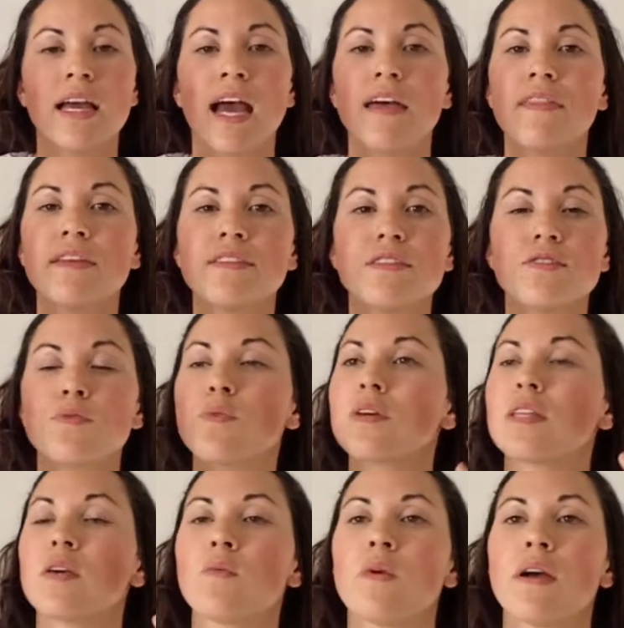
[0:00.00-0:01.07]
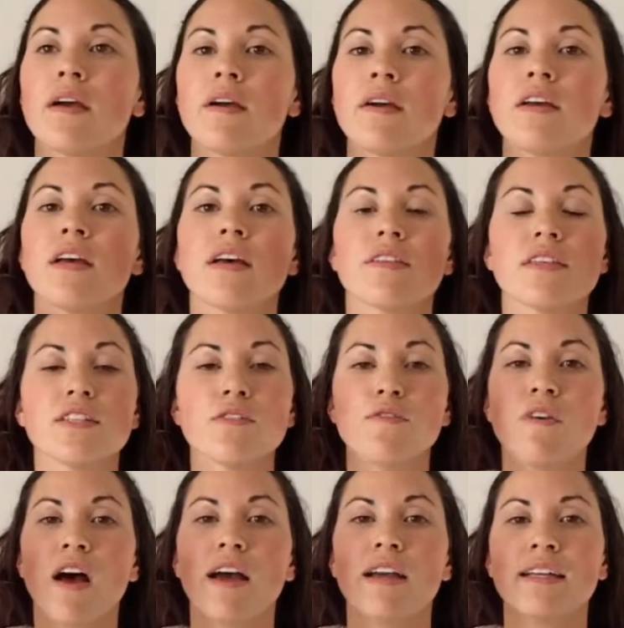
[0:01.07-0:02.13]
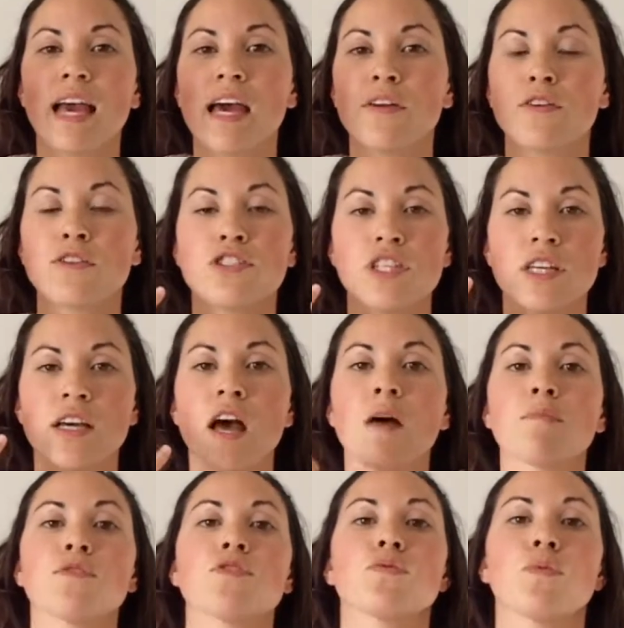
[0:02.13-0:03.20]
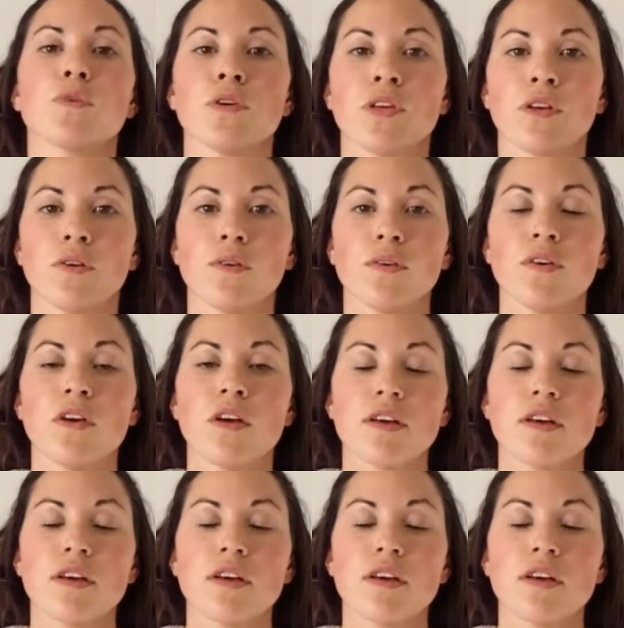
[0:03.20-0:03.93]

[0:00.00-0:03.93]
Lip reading: And this is really where the divine energy comes through you.